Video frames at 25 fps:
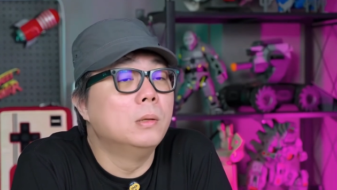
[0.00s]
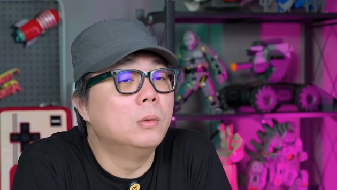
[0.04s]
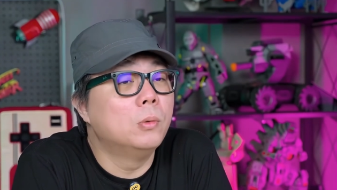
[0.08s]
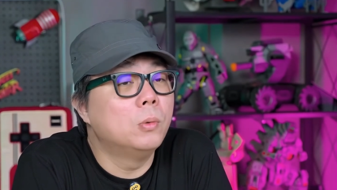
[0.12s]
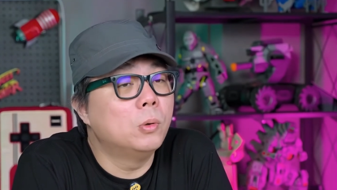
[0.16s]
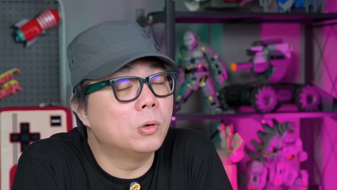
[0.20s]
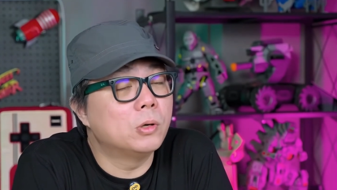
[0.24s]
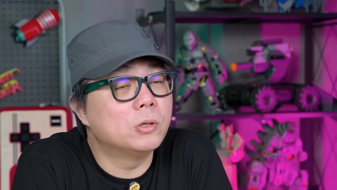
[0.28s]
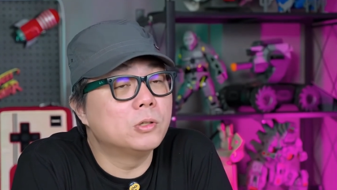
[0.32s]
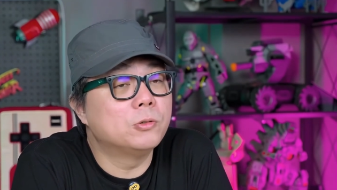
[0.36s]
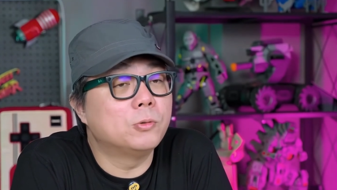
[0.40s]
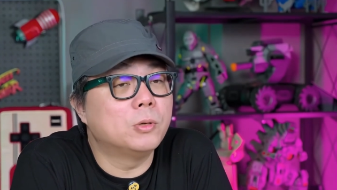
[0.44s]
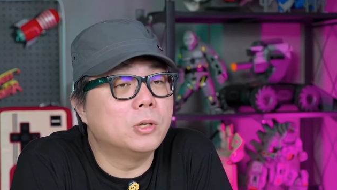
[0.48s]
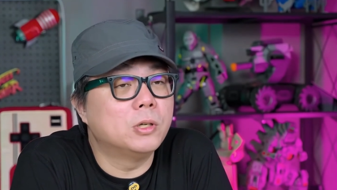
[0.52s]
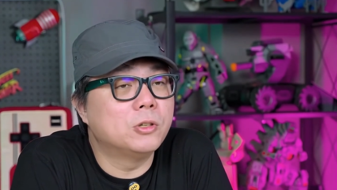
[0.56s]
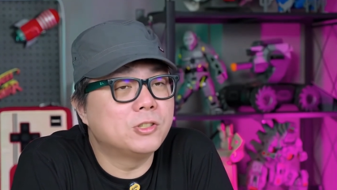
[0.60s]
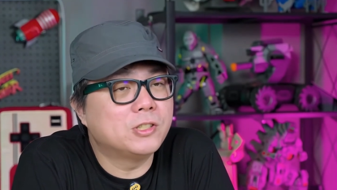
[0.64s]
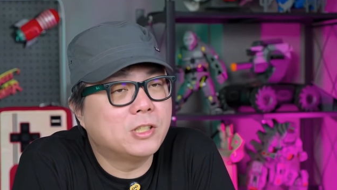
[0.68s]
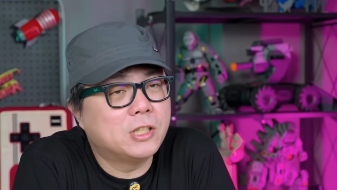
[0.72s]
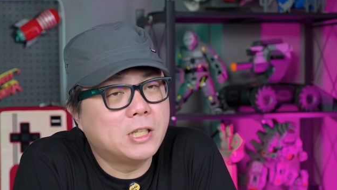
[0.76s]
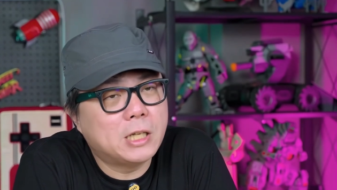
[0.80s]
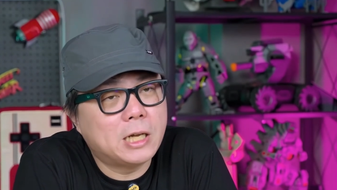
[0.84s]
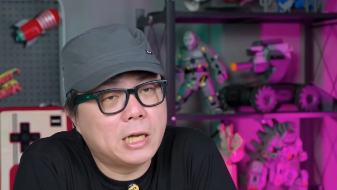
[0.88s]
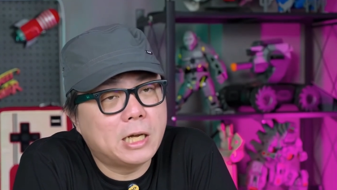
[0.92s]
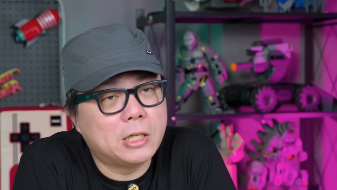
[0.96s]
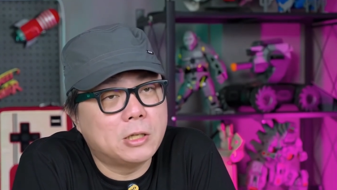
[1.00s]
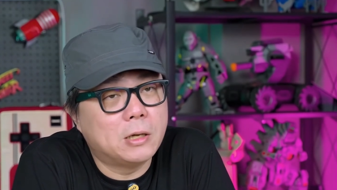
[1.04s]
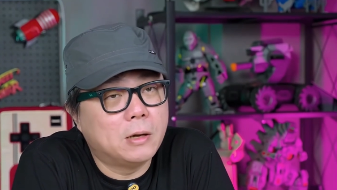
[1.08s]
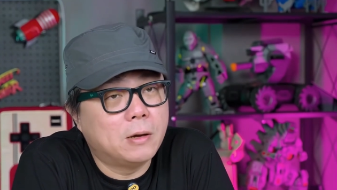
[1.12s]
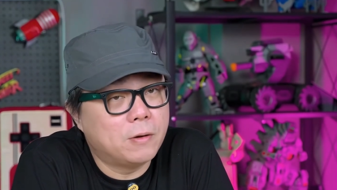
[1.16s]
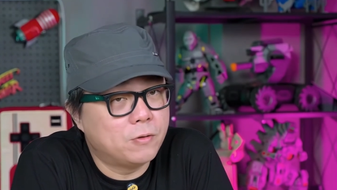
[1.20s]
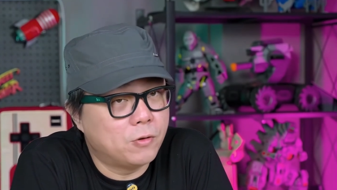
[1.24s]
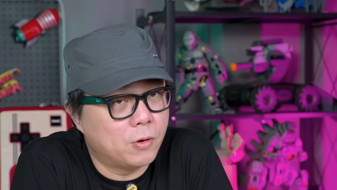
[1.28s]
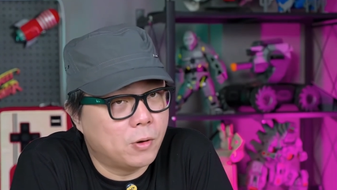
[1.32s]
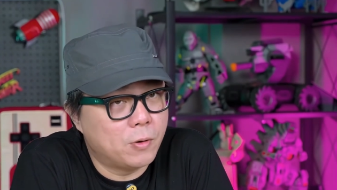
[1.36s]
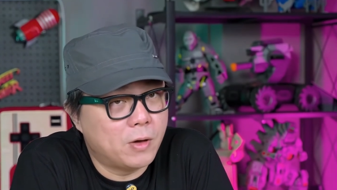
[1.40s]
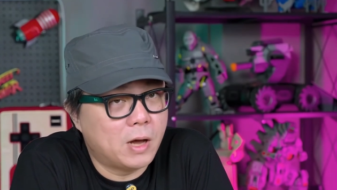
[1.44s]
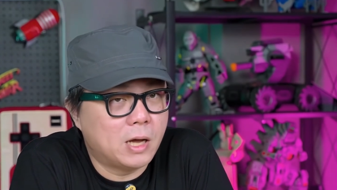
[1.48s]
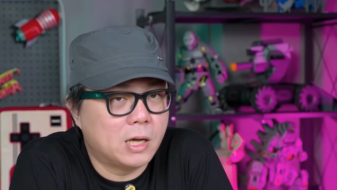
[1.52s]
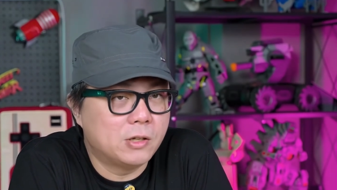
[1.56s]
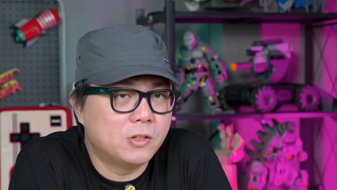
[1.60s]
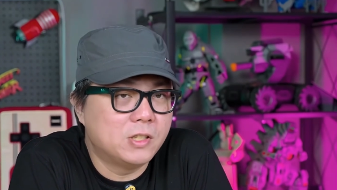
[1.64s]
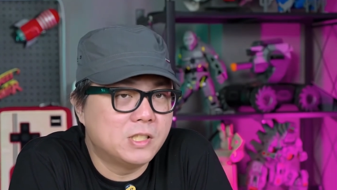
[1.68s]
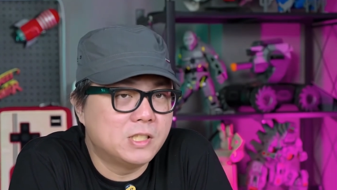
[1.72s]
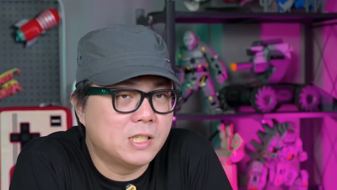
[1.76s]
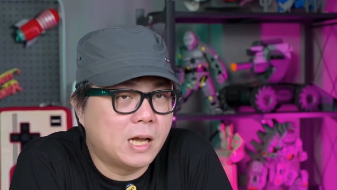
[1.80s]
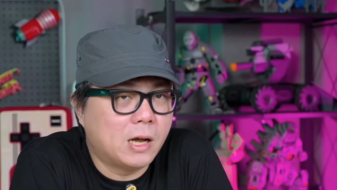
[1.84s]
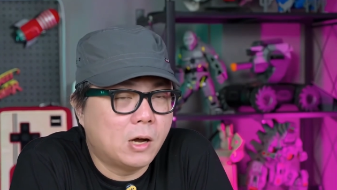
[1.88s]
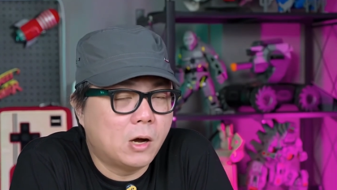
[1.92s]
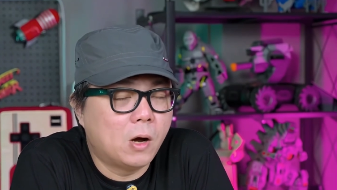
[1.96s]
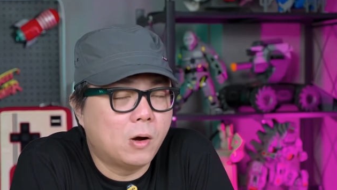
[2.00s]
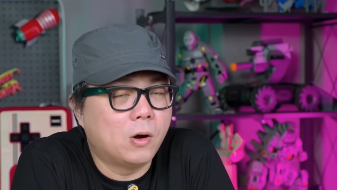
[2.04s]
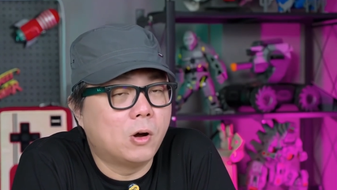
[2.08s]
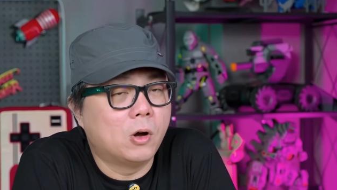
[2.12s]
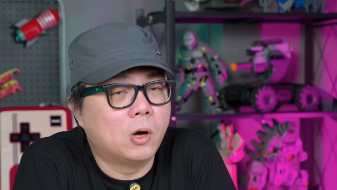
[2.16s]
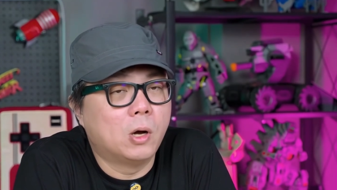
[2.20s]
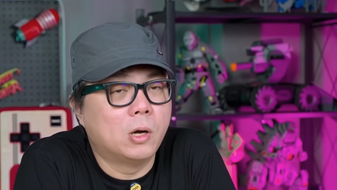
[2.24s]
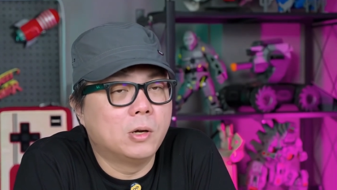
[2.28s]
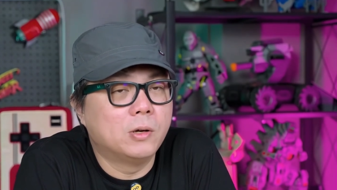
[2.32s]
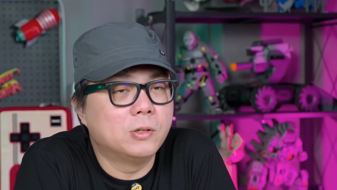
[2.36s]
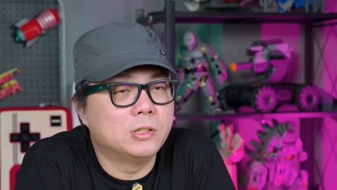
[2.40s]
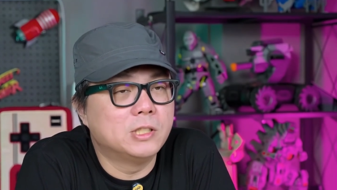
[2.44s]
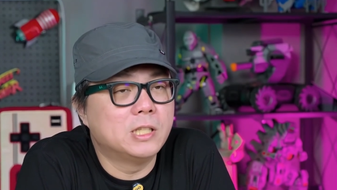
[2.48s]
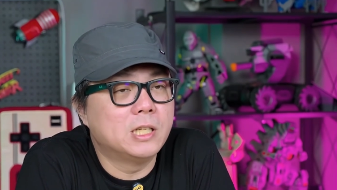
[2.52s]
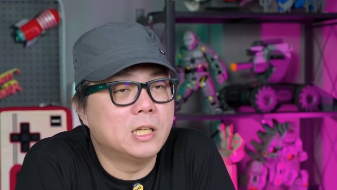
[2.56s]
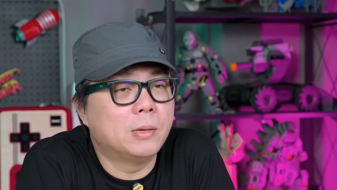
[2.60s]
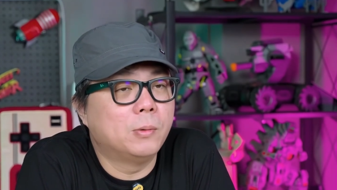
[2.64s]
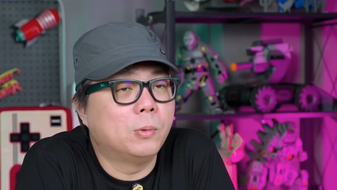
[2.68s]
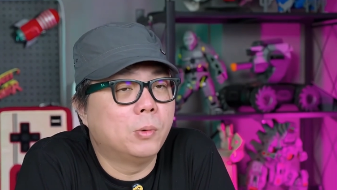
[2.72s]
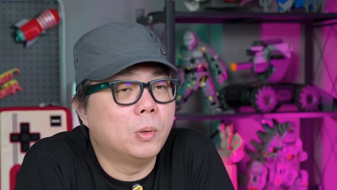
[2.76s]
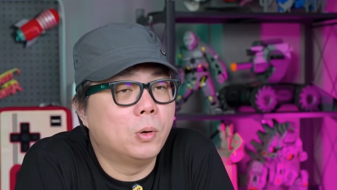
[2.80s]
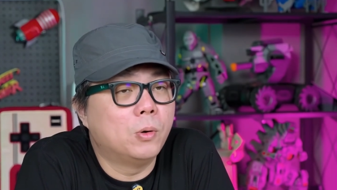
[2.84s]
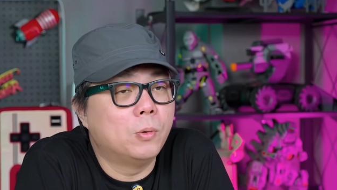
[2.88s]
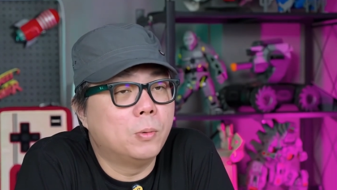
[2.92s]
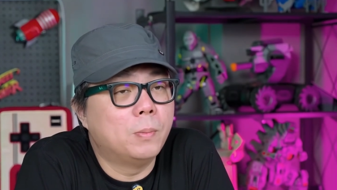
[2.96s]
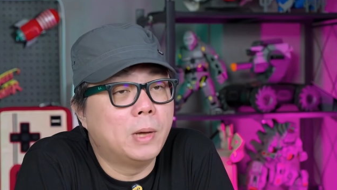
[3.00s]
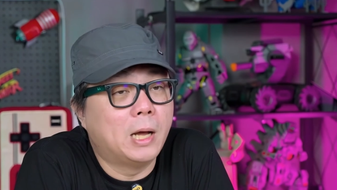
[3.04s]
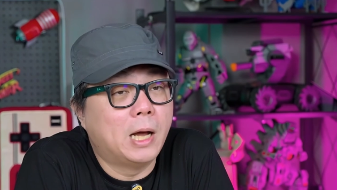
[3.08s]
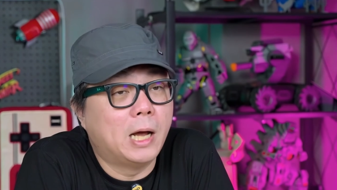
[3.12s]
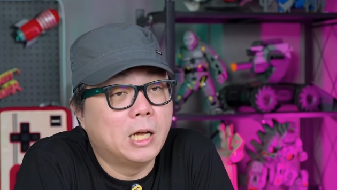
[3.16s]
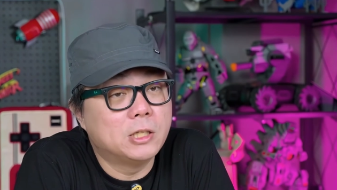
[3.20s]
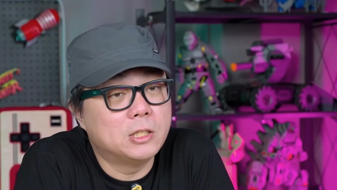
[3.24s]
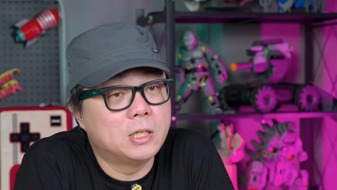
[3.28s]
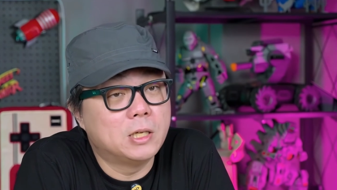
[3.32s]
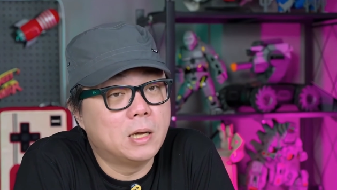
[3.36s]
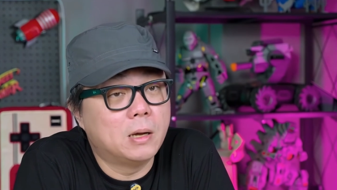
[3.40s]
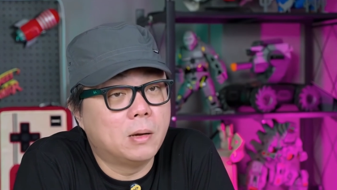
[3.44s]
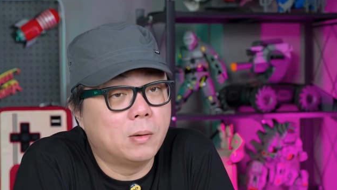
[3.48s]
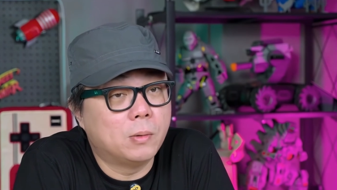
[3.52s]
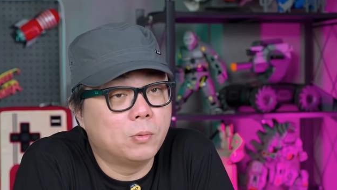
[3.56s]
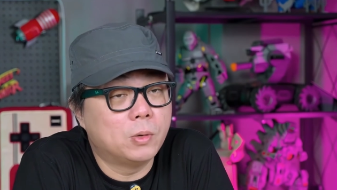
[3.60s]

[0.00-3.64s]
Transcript: or use purchasing agent from countries like Hong Kong, Singapore, Malaysia,